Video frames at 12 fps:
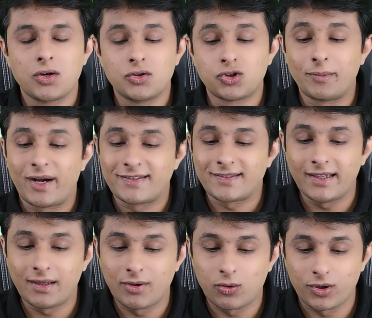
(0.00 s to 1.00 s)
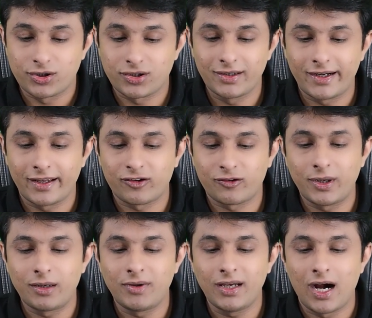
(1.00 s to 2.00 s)
So I'm asking them a question that
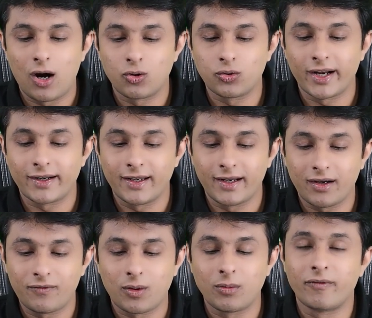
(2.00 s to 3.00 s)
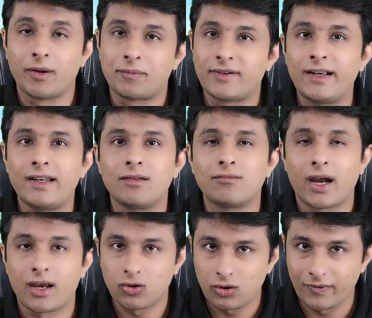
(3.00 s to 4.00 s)
explain me how to get data from a website in
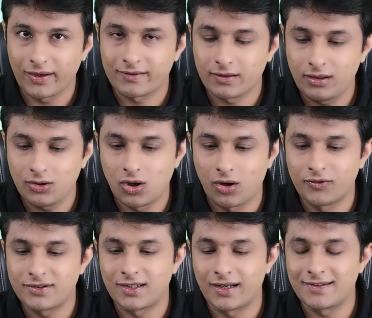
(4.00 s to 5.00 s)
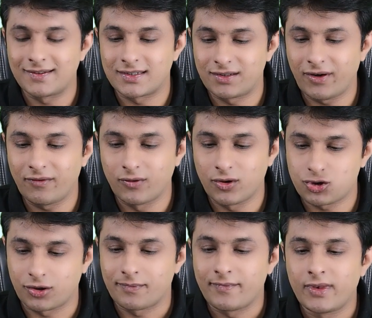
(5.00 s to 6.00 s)
Microsoft Excel Office 365
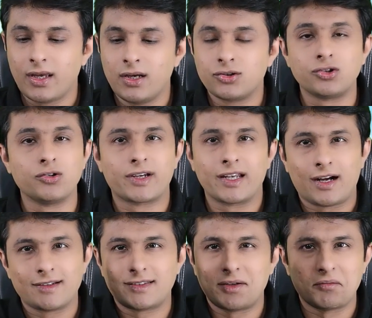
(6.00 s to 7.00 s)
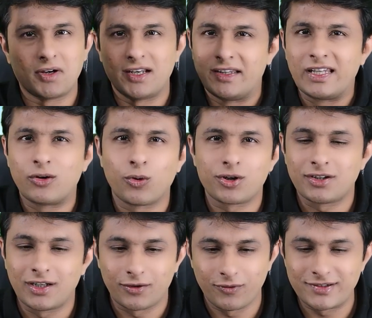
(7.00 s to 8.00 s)
version. So you can ask them a lindy
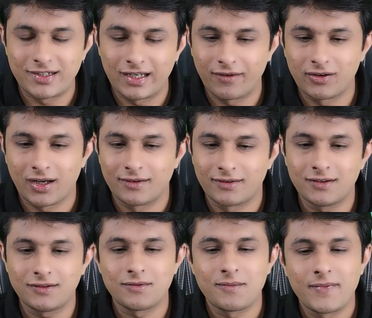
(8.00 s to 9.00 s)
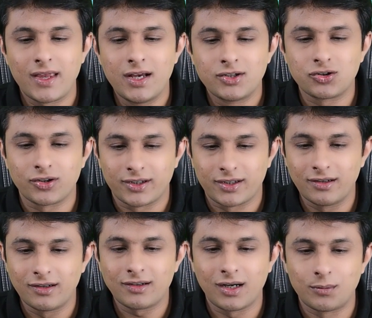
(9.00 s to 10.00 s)
question. It will still give you the answers. So
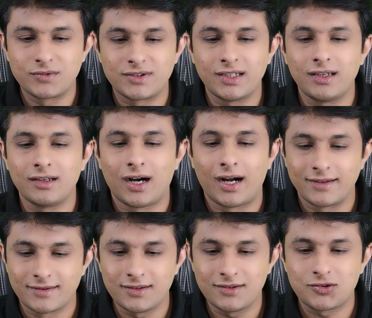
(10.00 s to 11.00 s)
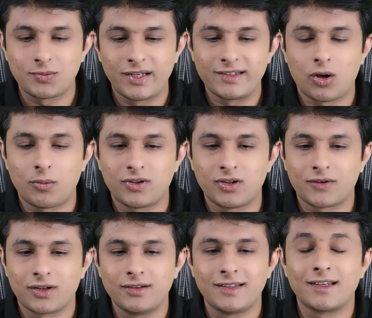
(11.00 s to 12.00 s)
here comes the answers. Please observe
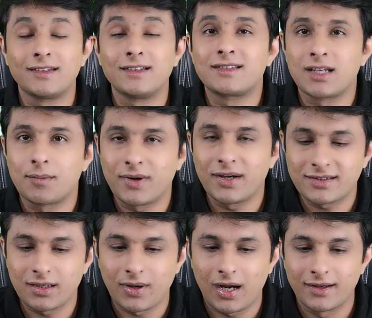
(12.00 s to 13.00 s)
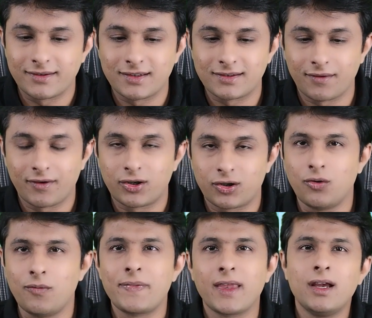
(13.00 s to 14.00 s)
here. These are the step-by-step -step answers given to you